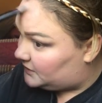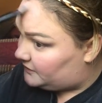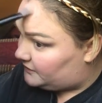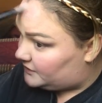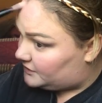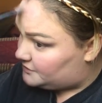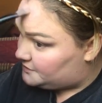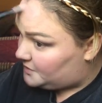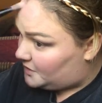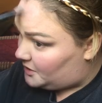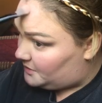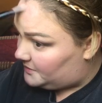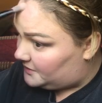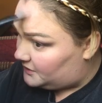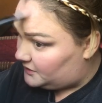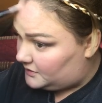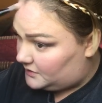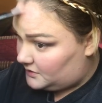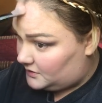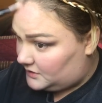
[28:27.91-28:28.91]
if it's
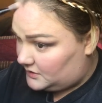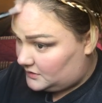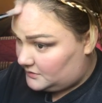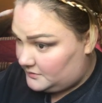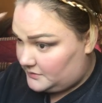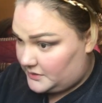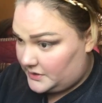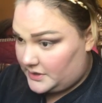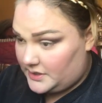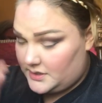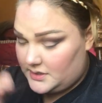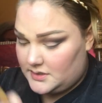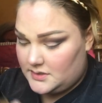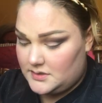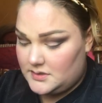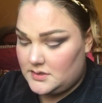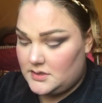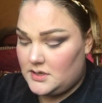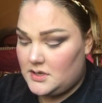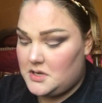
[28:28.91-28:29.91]
popping or not,
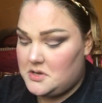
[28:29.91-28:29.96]
because